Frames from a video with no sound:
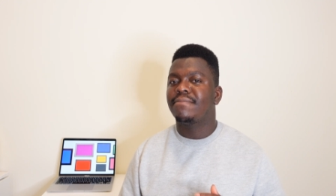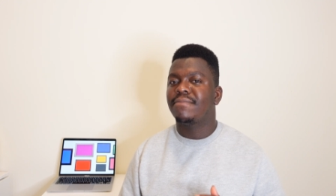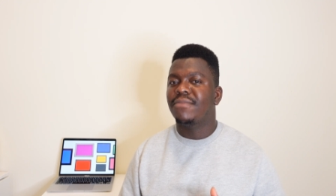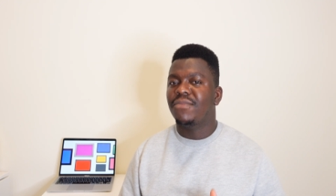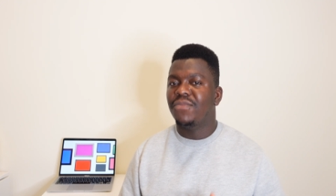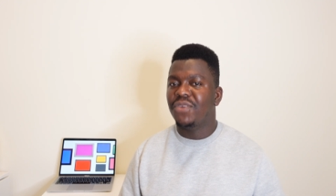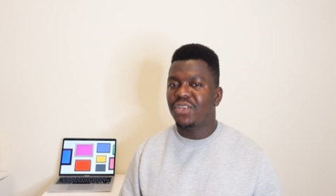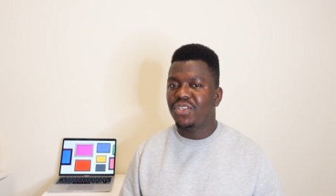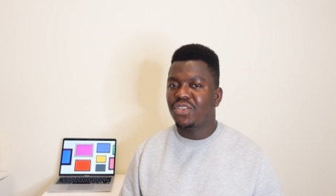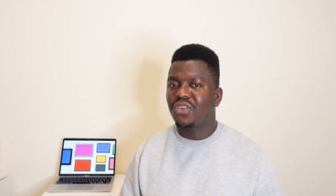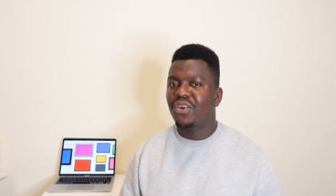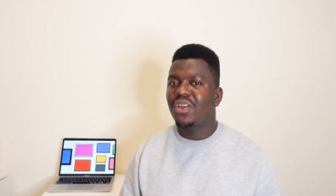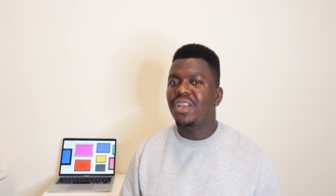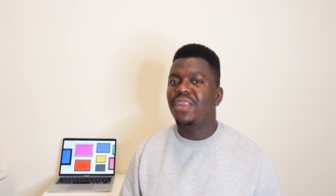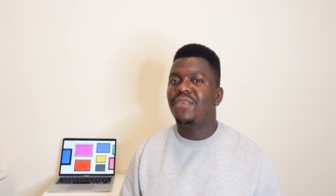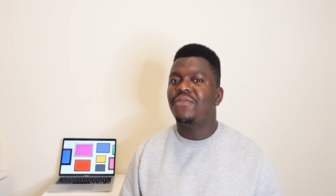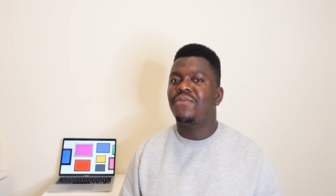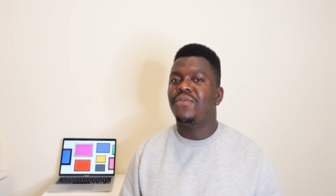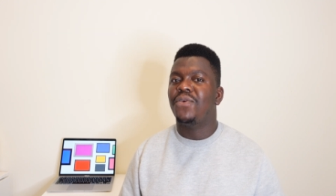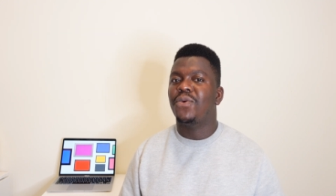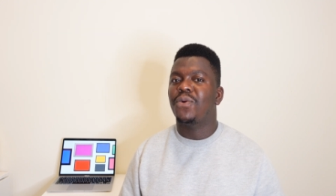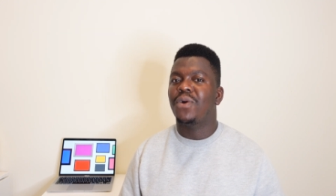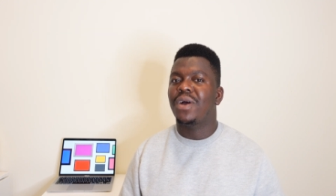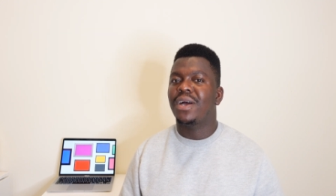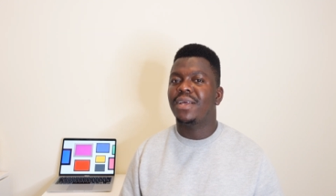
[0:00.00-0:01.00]
returning
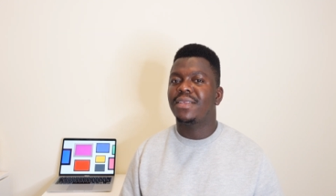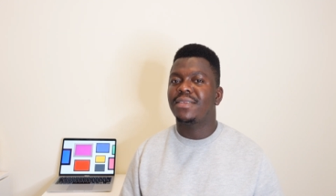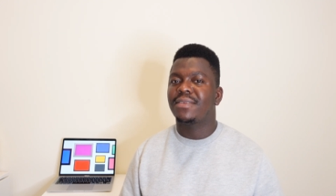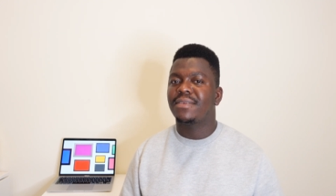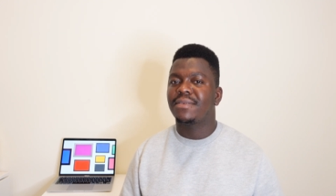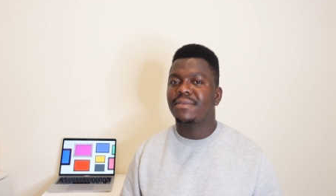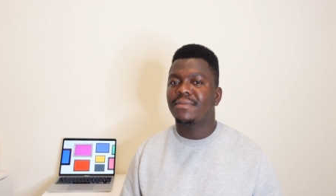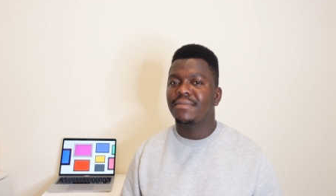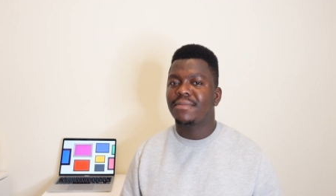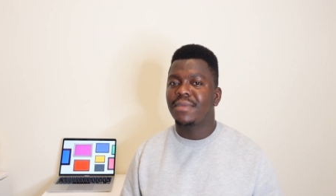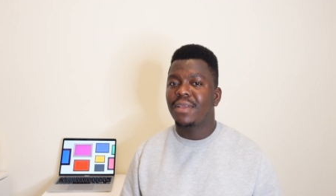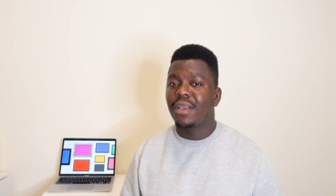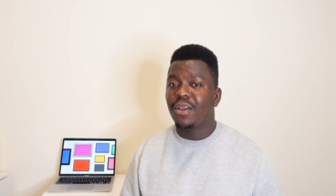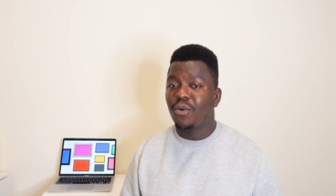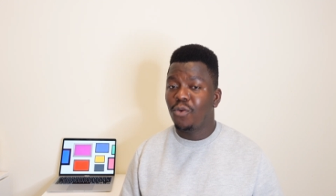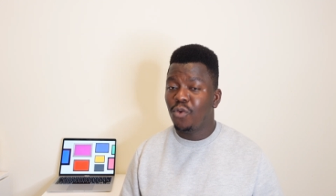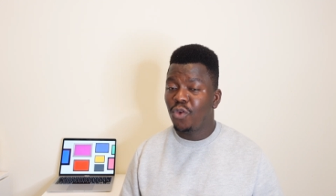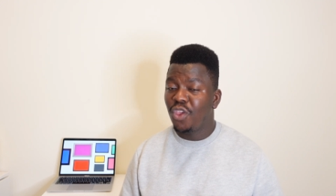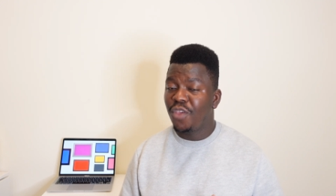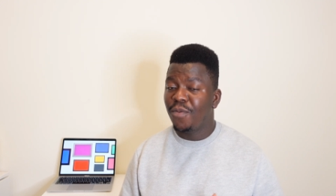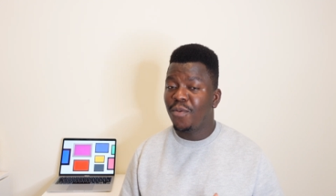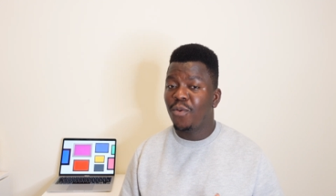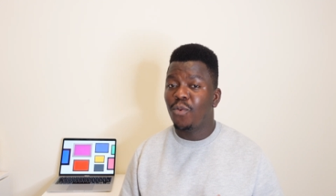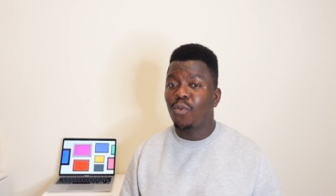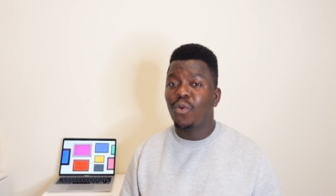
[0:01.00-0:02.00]
viewers,
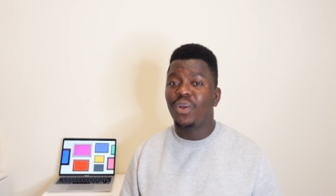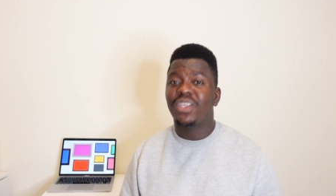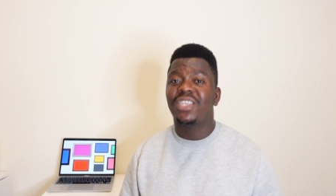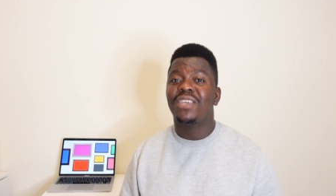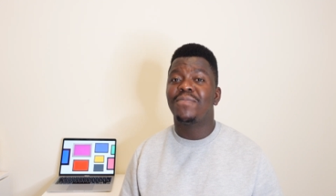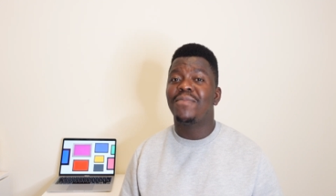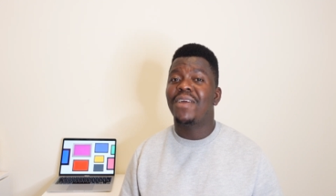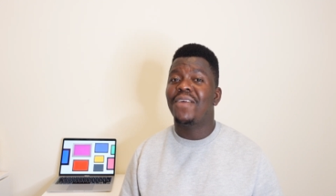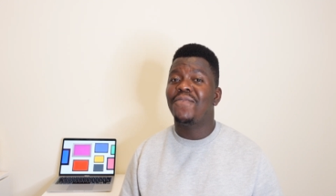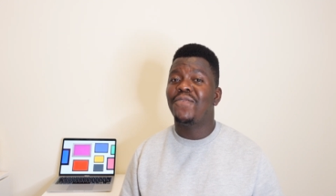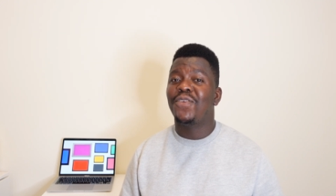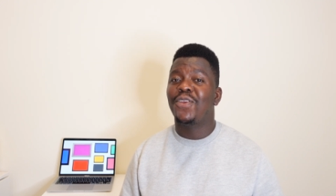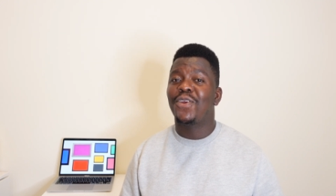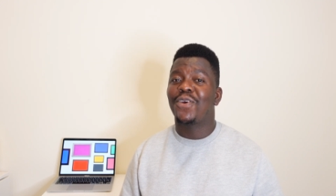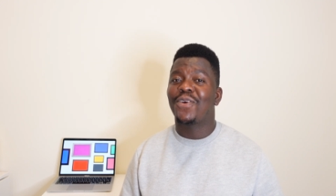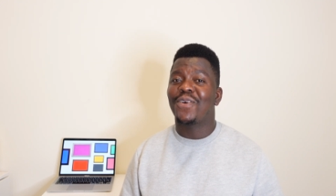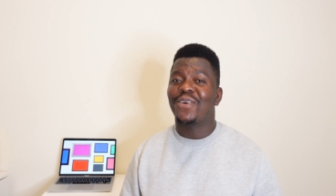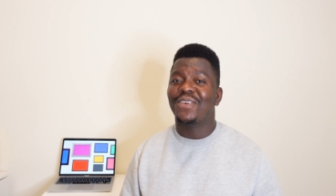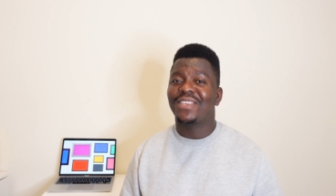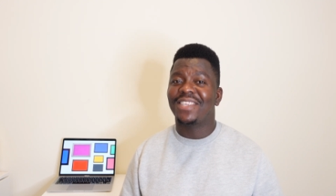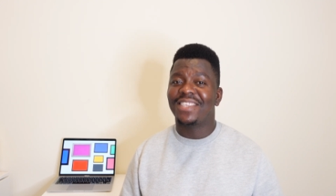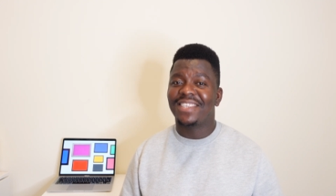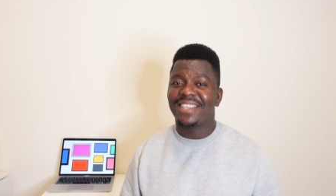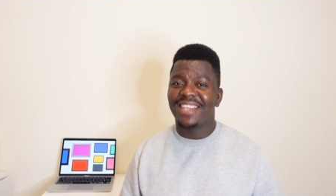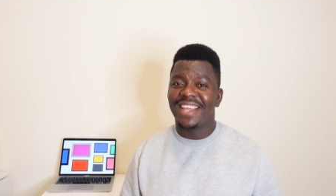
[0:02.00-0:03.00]
you've been watching my video
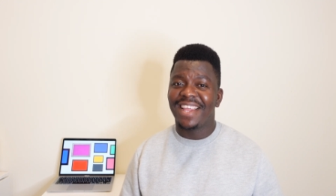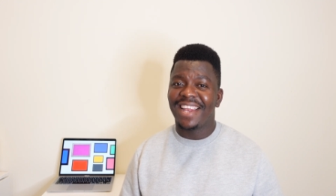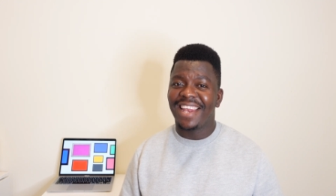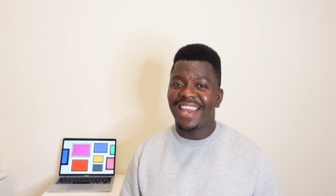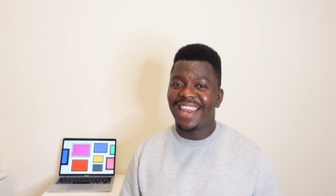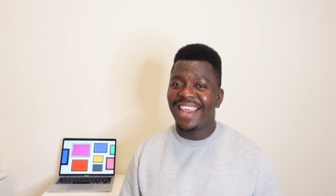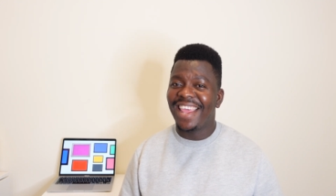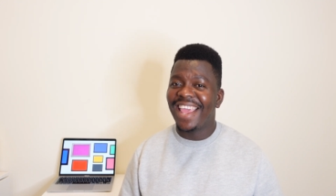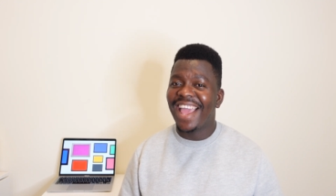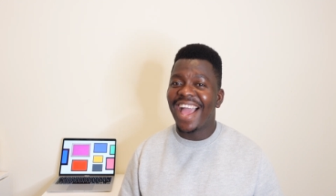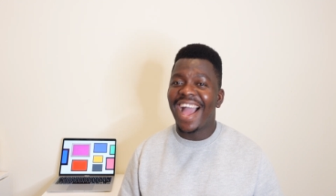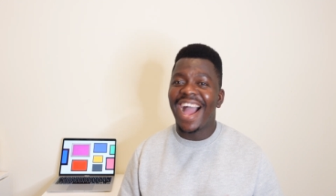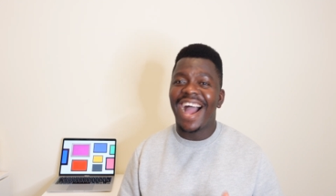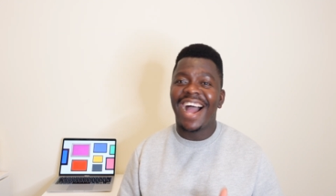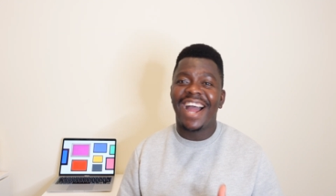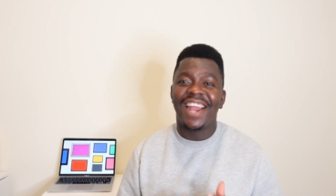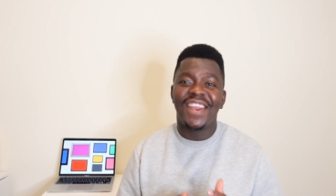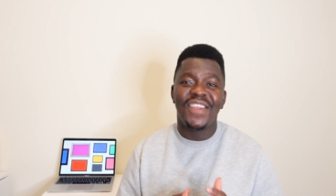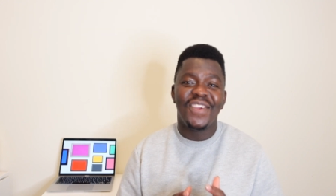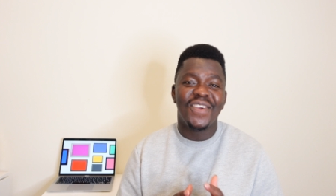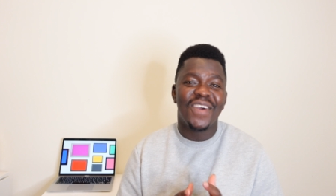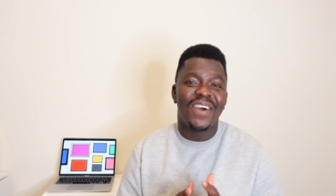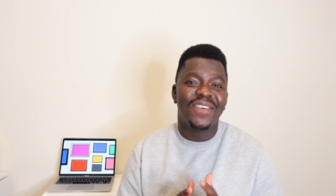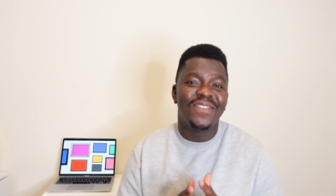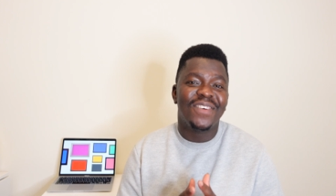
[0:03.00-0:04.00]
consistently and
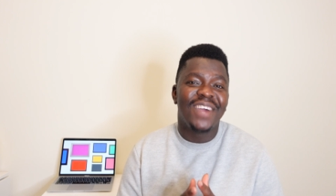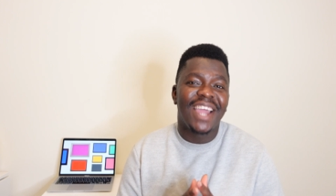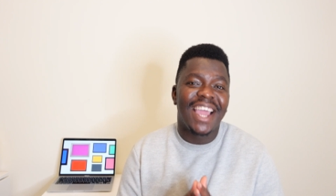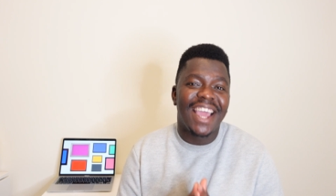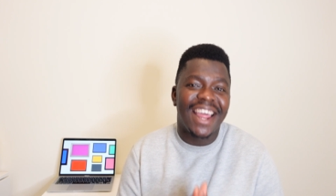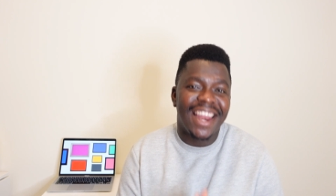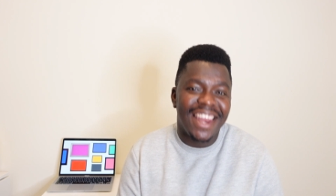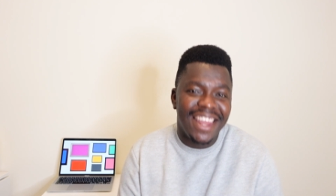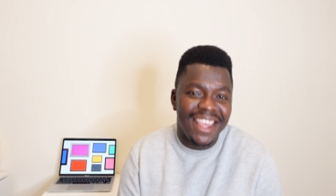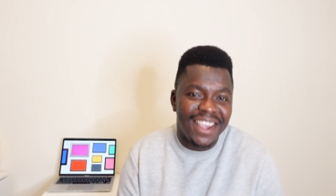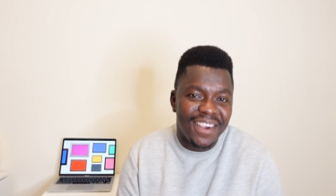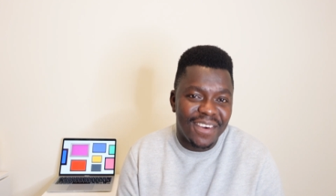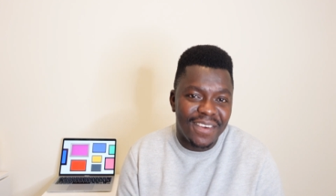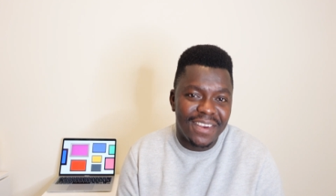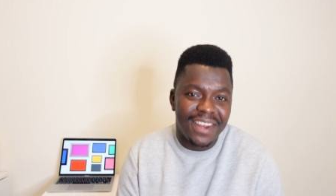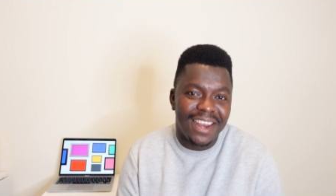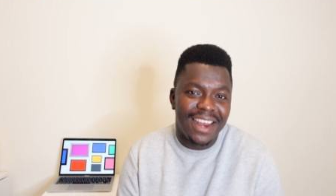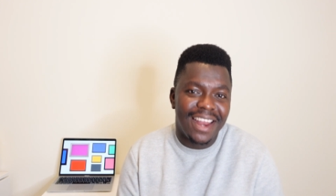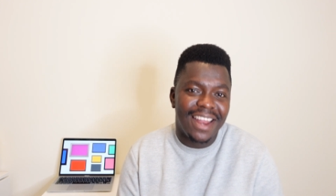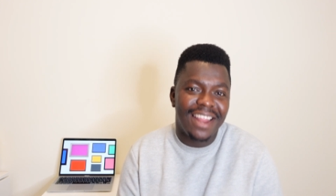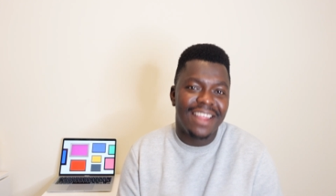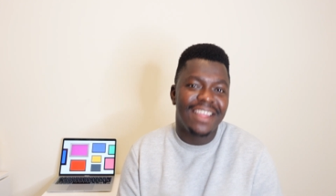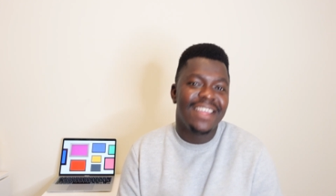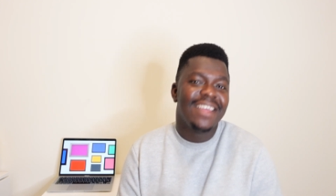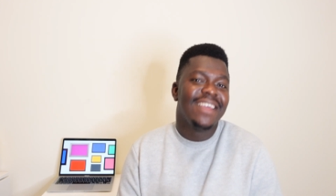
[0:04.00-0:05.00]
you haven't clicked on
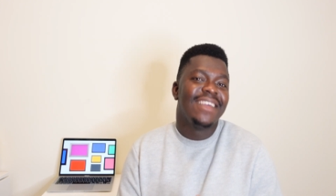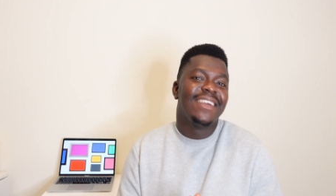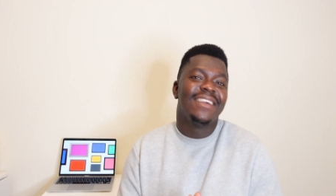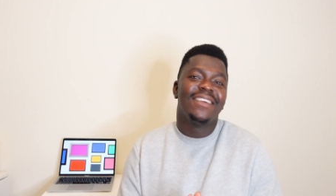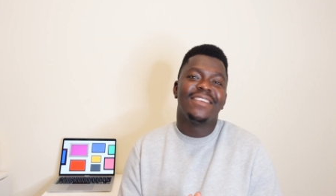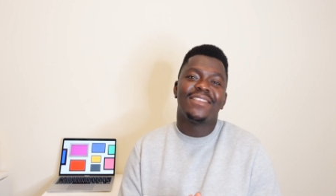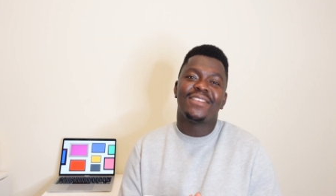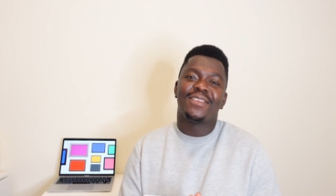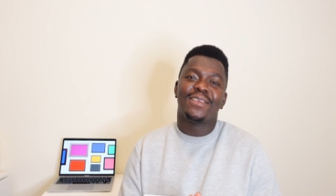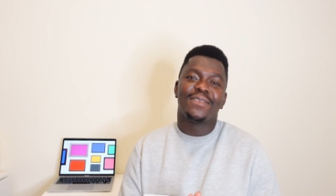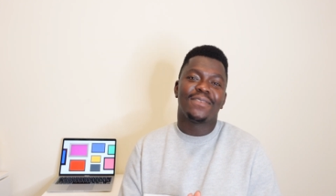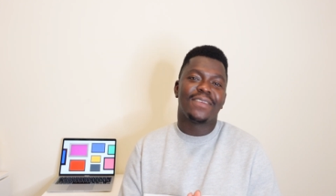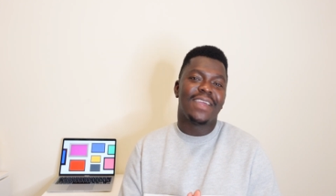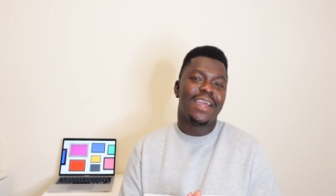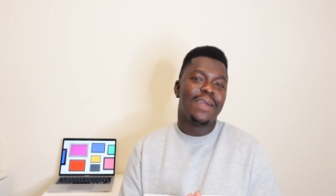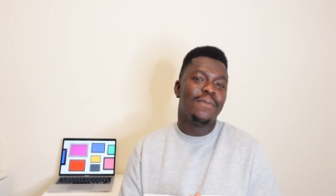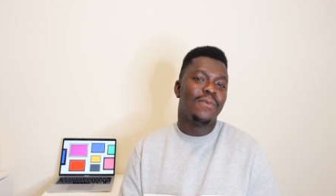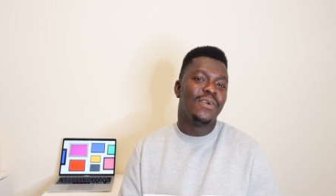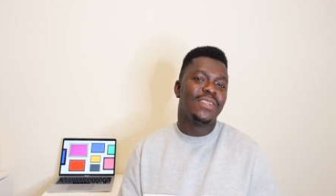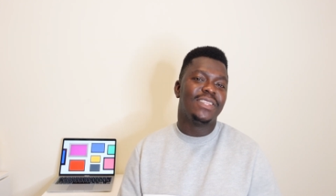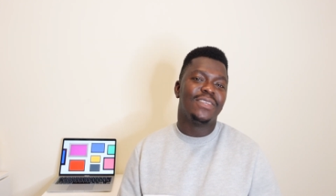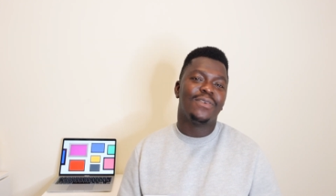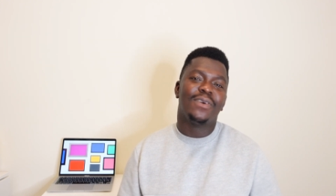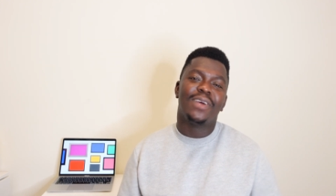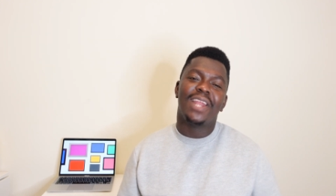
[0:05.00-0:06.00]
the subscribe
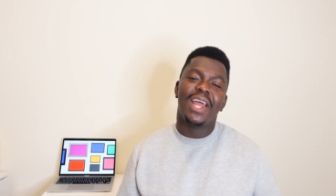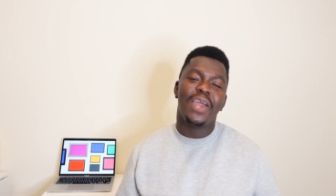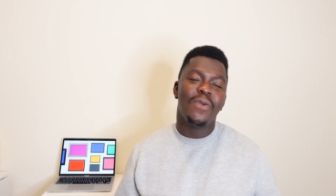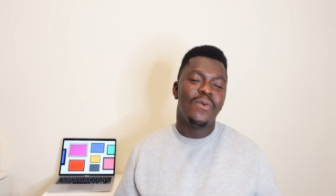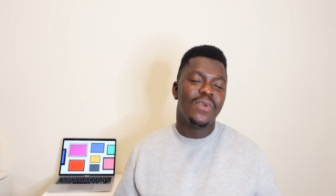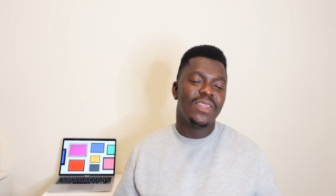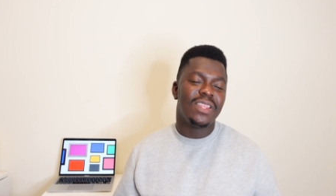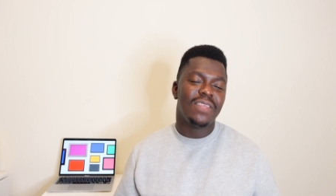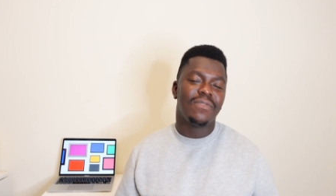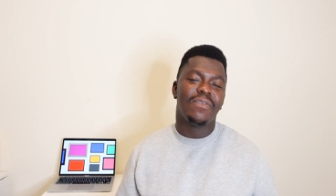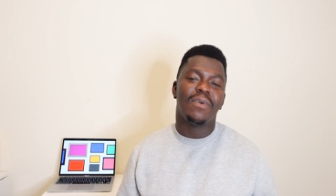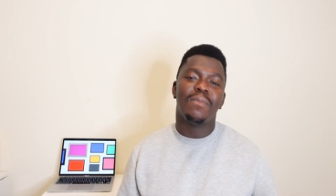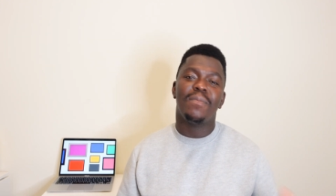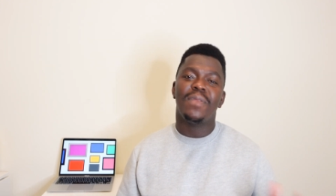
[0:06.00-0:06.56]
button, what are you waiting for?